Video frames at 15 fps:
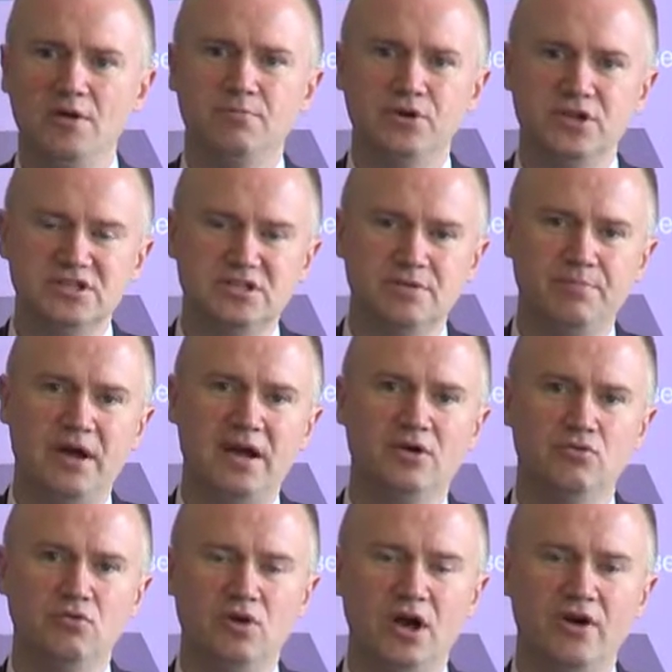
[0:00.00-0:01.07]
but it's
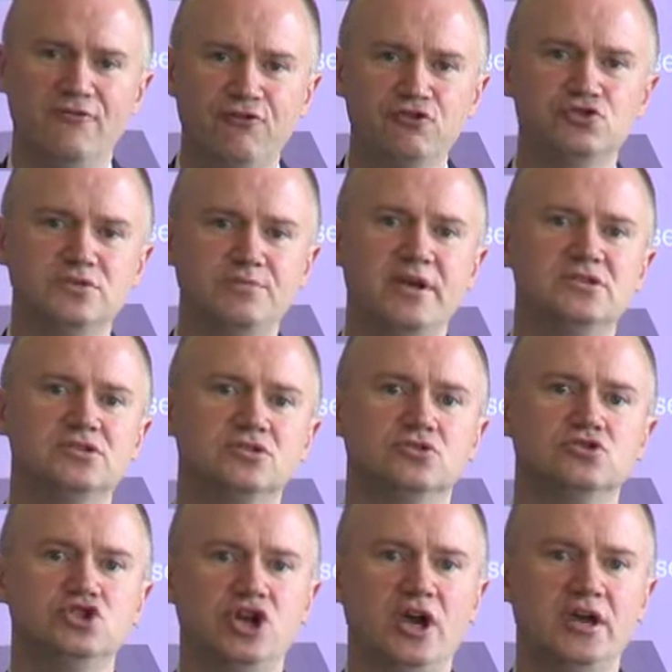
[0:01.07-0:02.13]
about a fundamental
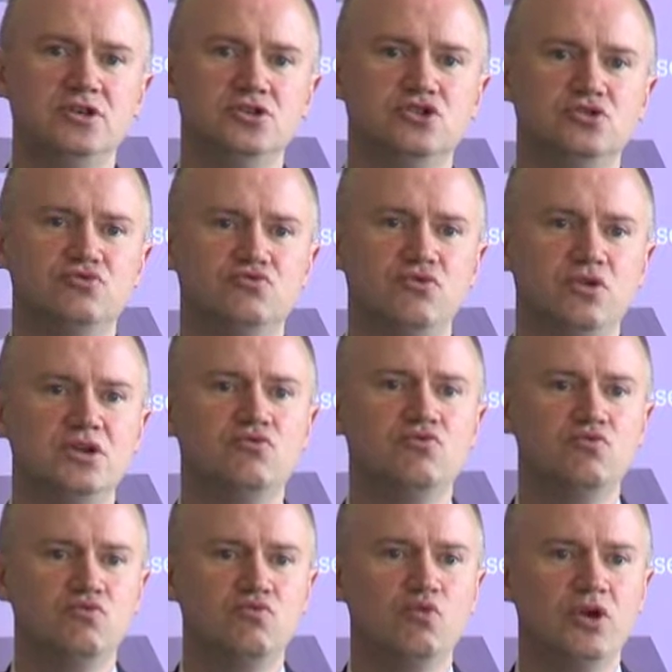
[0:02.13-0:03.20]
change and
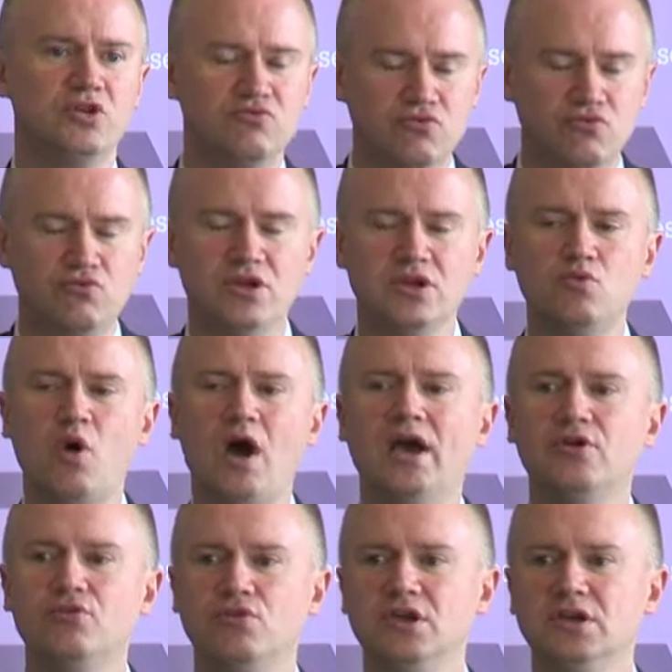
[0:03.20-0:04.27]

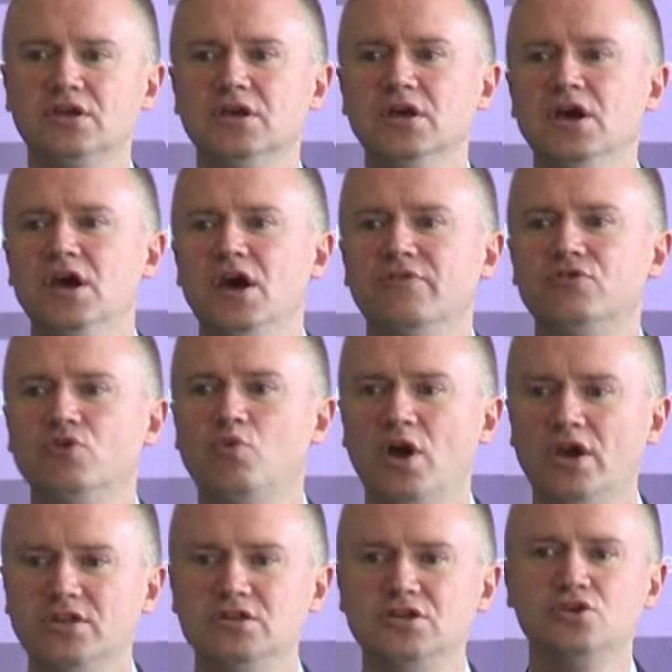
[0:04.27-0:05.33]
rewiring of the
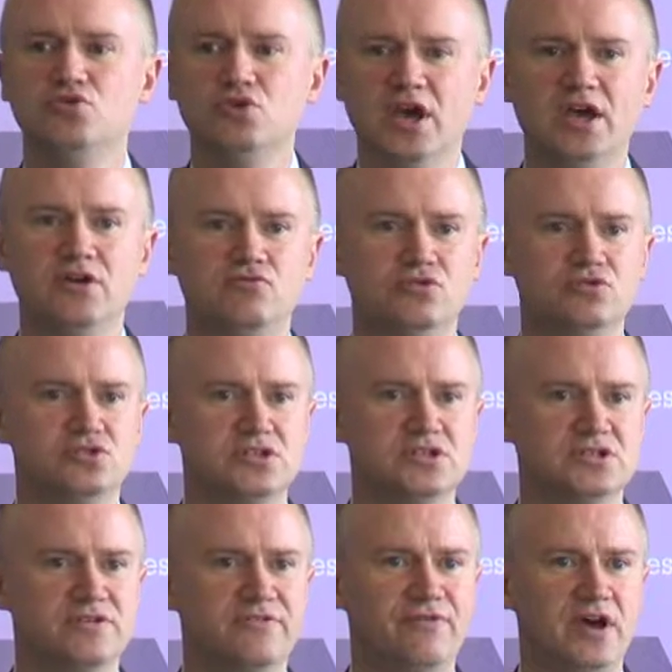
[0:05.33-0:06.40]
way the UK runs
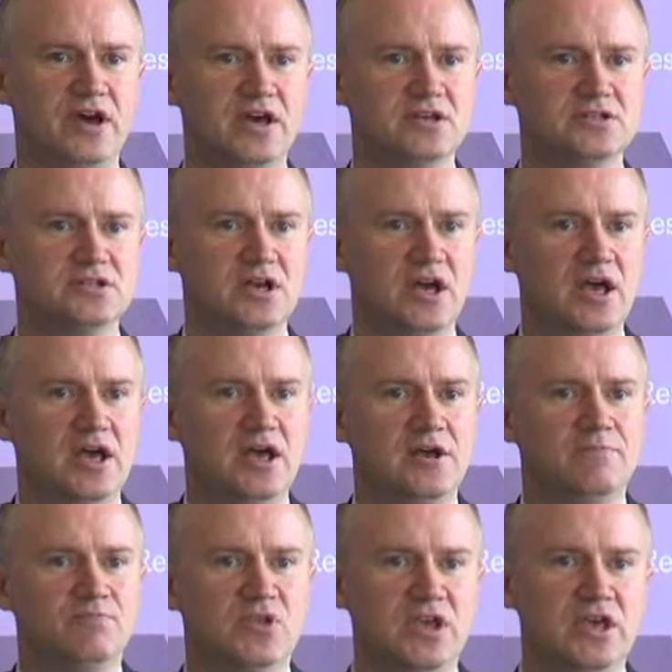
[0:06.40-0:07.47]
its affairs.
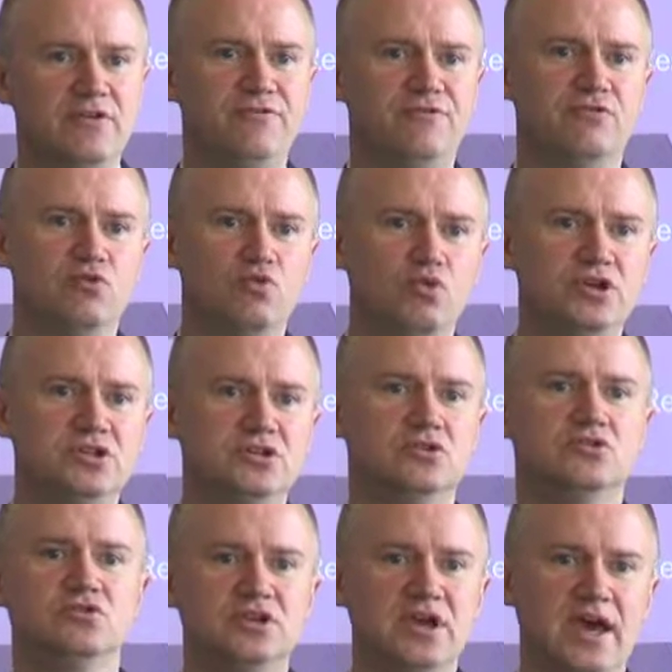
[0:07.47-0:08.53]
If we
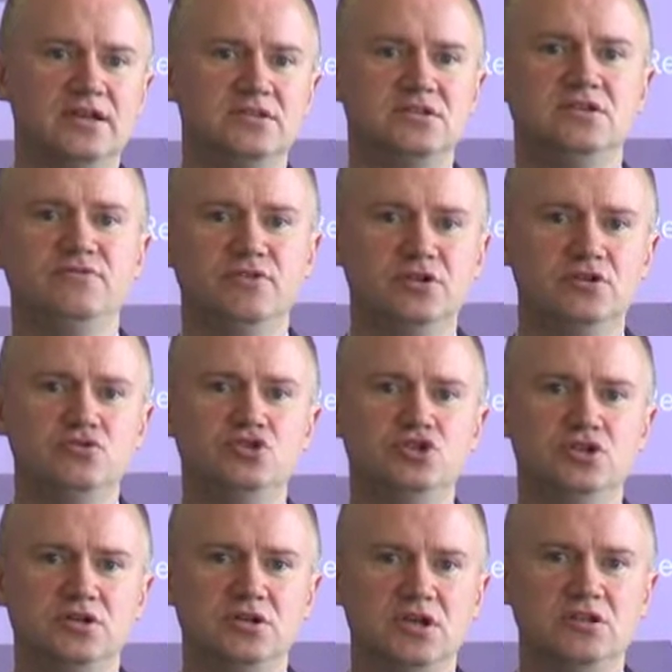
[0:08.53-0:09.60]
don't get
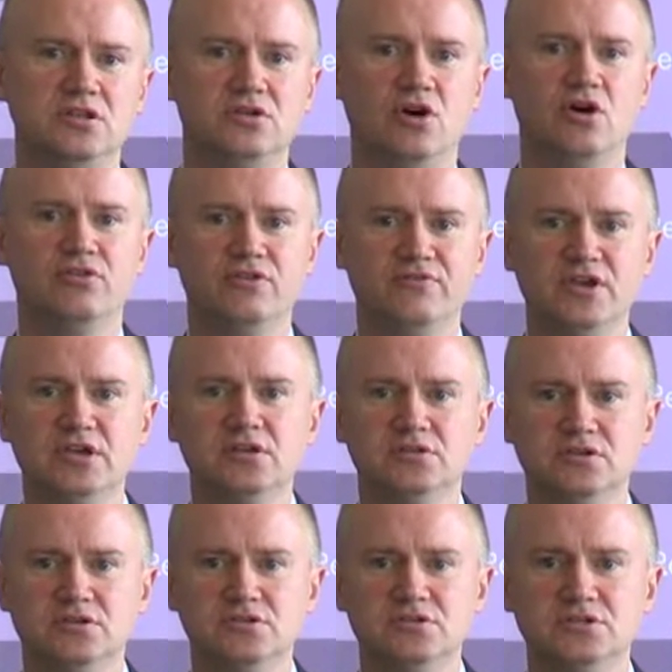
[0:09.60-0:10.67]
devolution in the north of
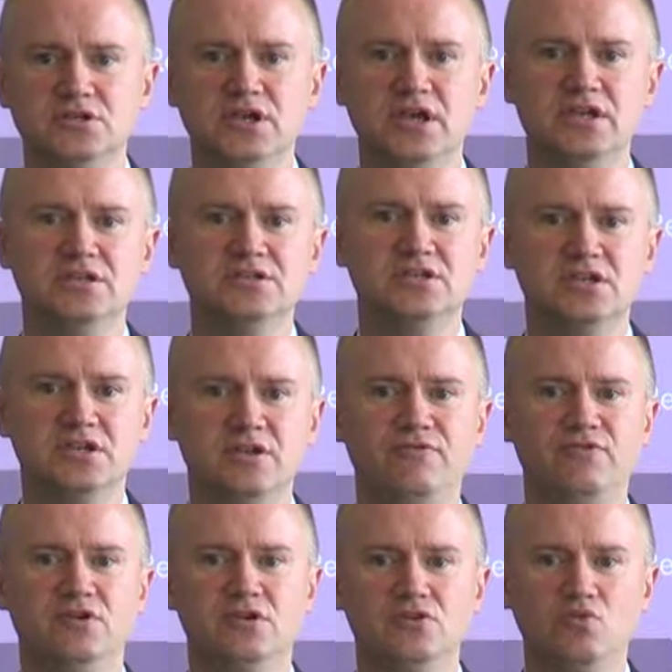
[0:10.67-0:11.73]
England in a
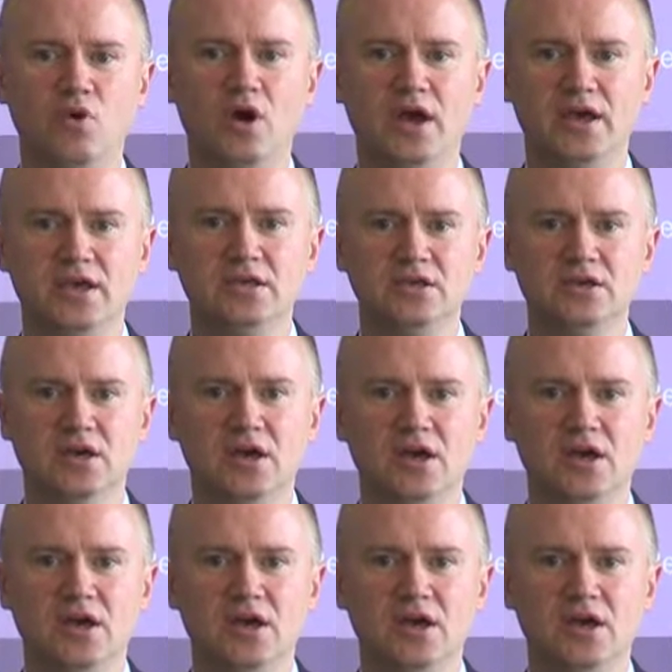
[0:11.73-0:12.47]
significant way,